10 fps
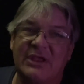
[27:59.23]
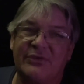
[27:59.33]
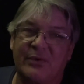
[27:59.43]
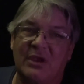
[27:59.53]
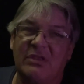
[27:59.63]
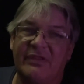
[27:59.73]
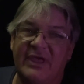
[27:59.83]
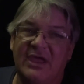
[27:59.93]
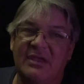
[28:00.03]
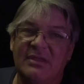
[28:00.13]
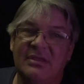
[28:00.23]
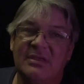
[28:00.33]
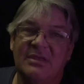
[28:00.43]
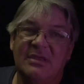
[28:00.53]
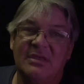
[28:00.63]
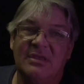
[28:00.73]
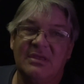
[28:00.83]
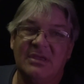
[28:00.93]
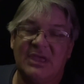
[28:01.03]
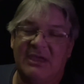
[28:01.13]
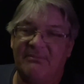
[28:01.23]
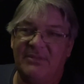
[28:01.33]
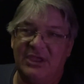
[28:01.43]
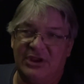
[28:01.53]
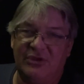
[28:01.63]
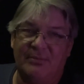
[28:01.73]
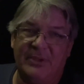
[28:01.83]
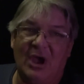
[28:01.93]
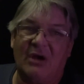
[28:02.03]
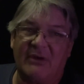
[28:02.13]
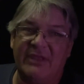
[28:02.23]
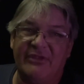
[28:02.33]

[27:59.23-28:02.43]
and trailer there, and you'll be all right.